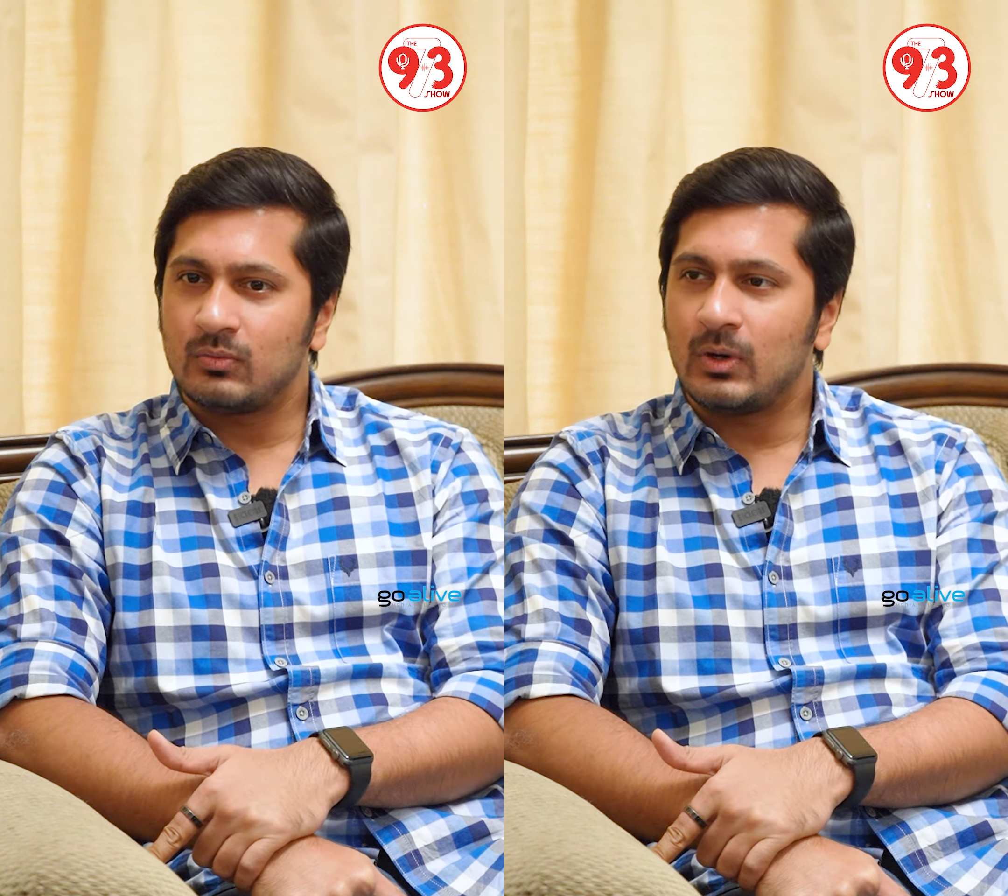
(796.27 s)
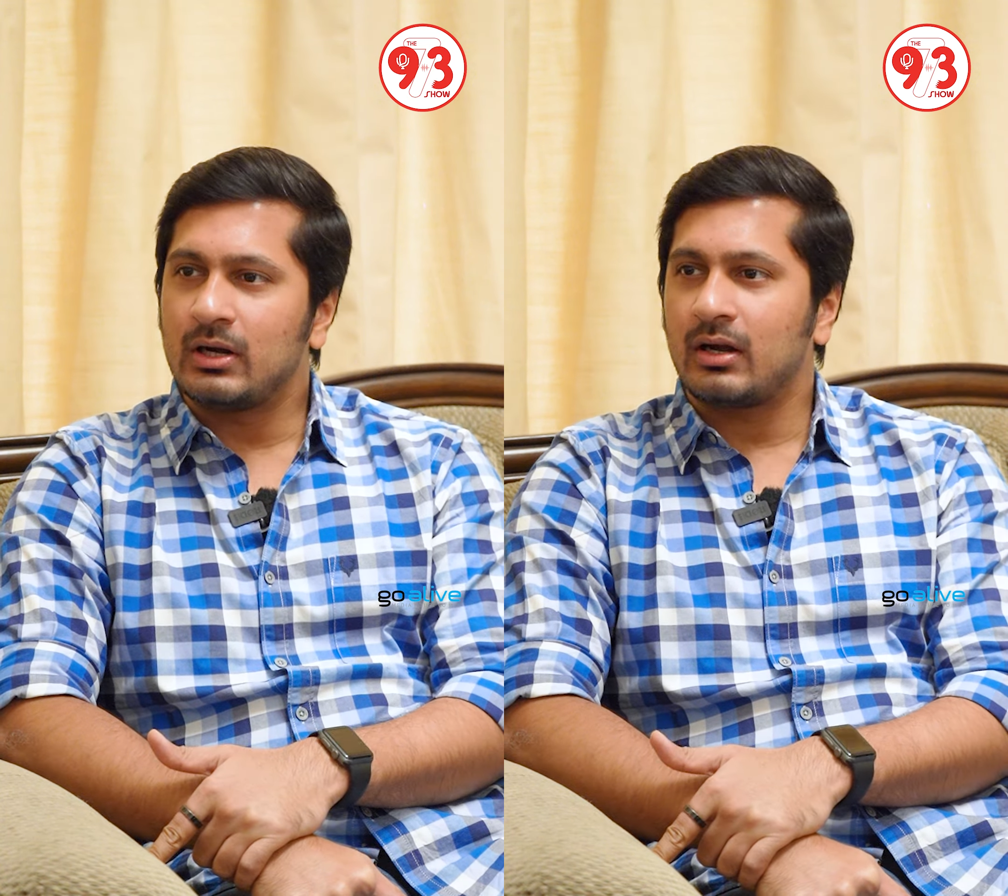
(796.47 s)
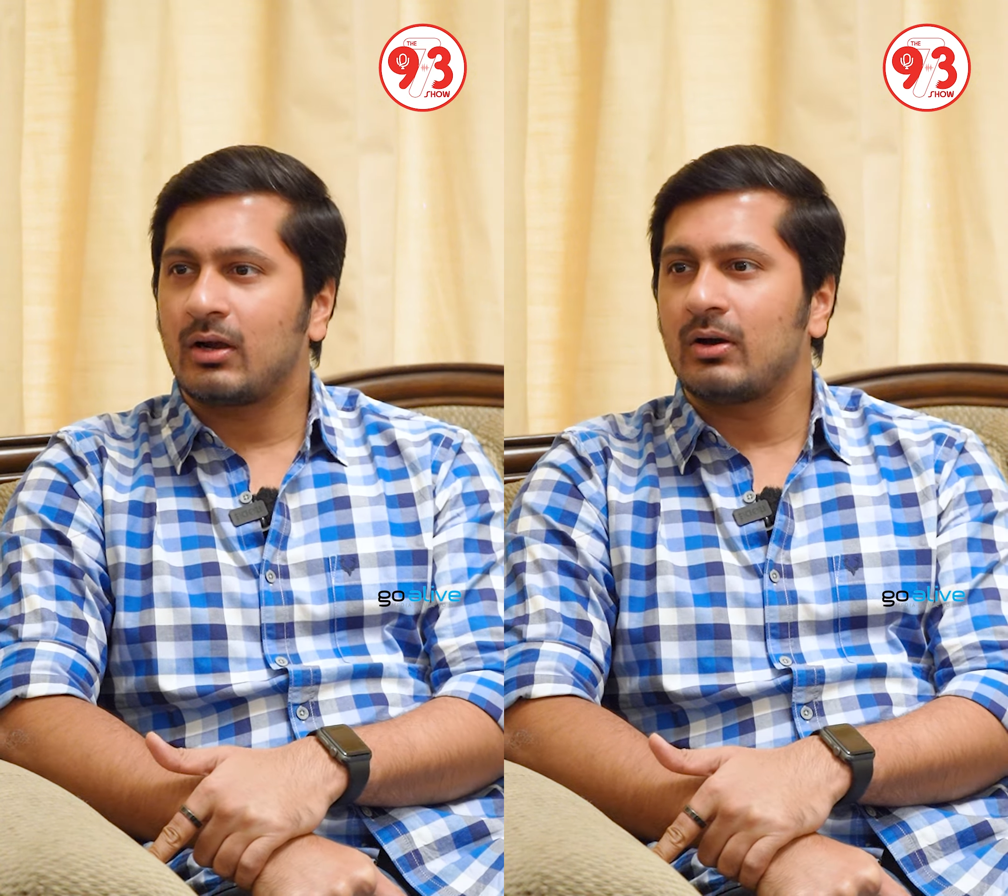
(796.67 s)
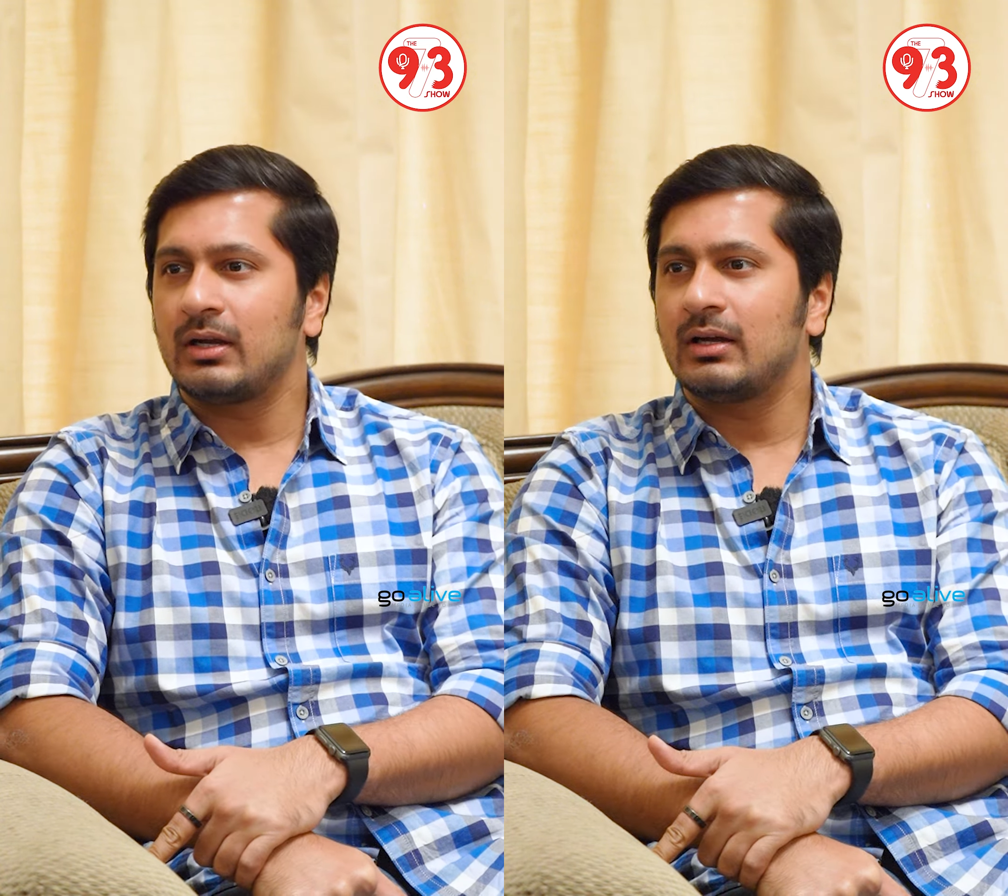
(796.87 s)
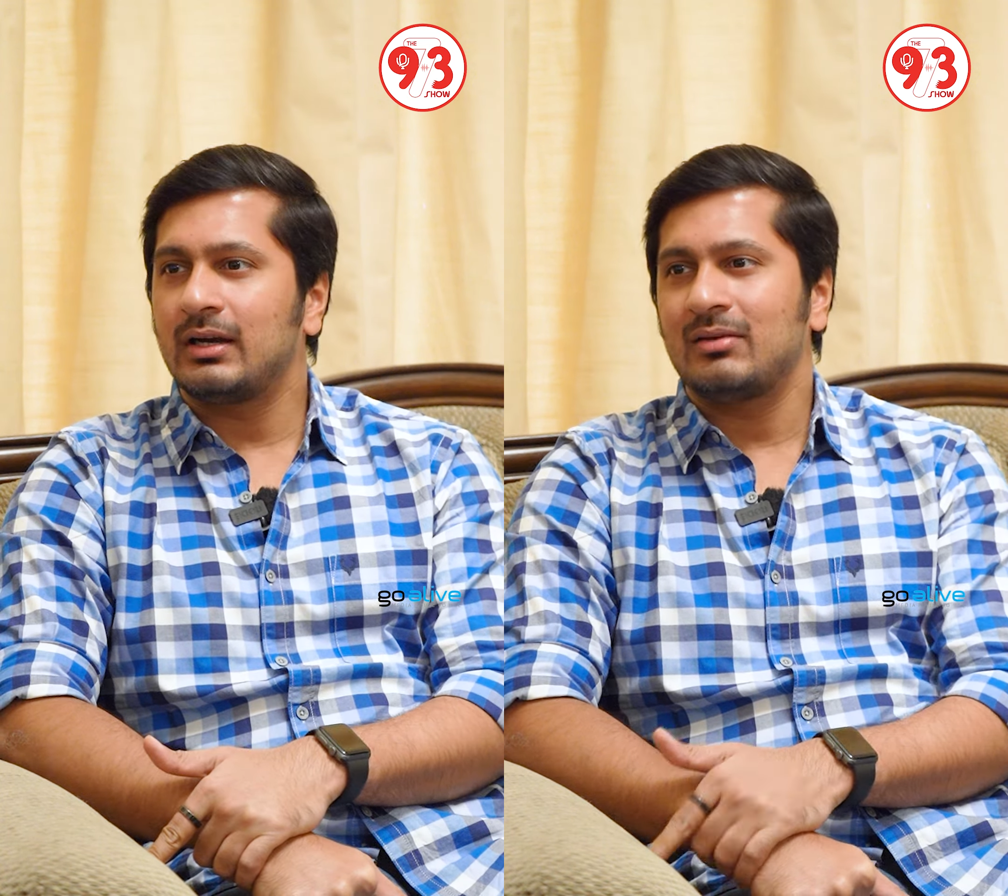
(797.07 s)
one
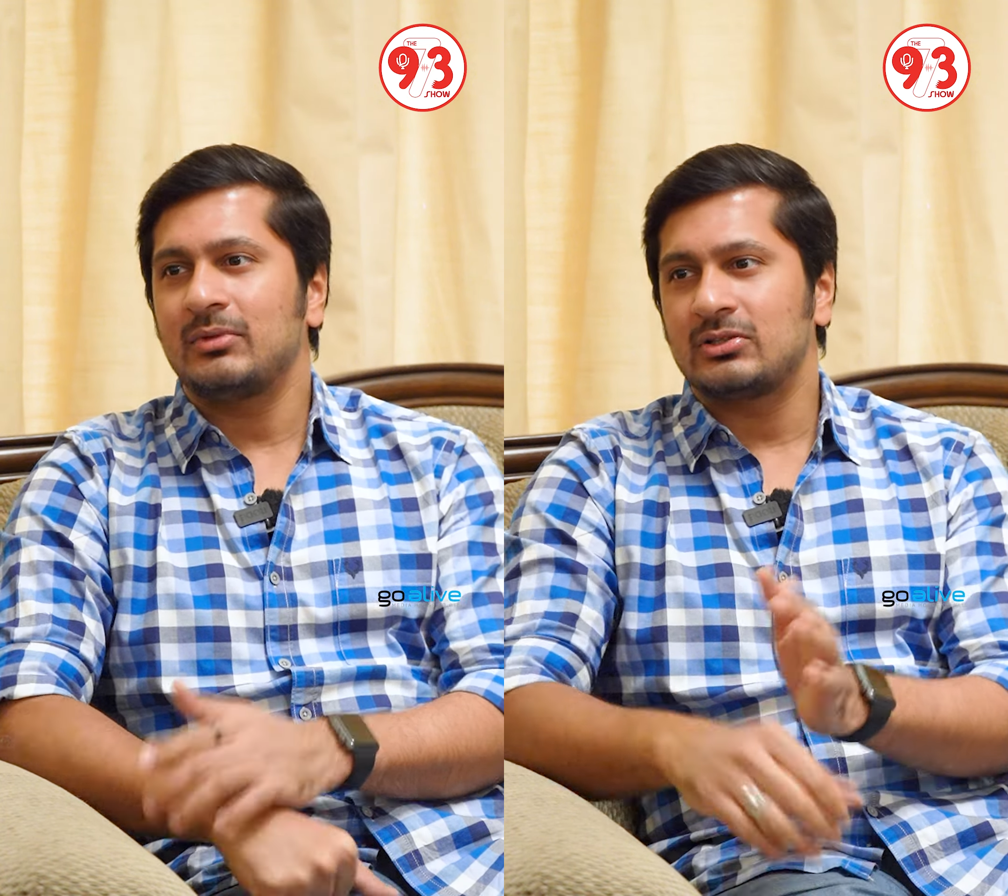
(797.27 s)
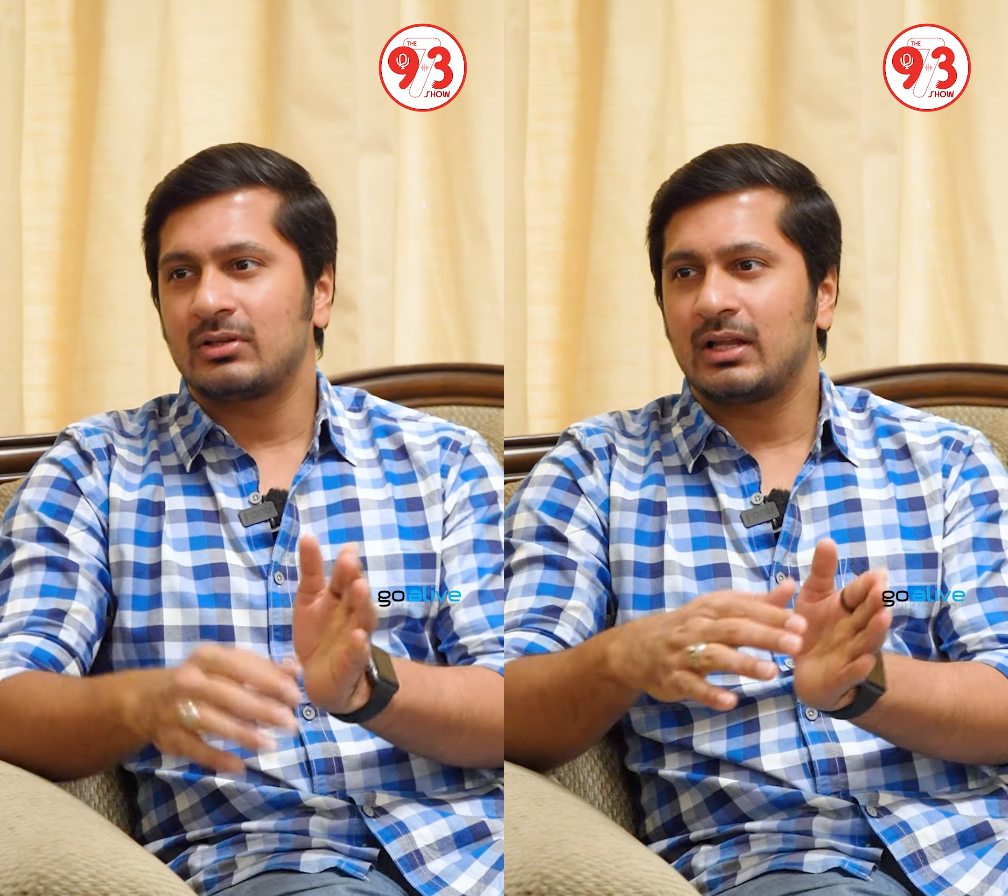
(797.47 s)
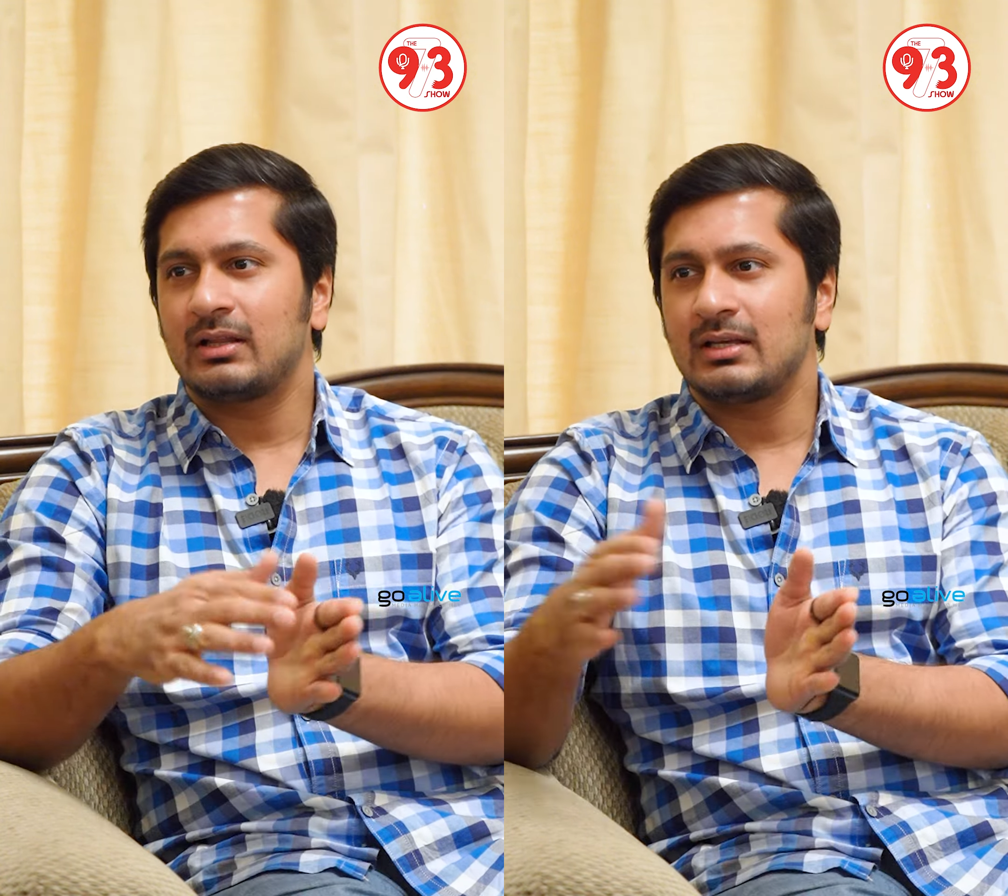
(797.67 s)
recording a day, I make sure that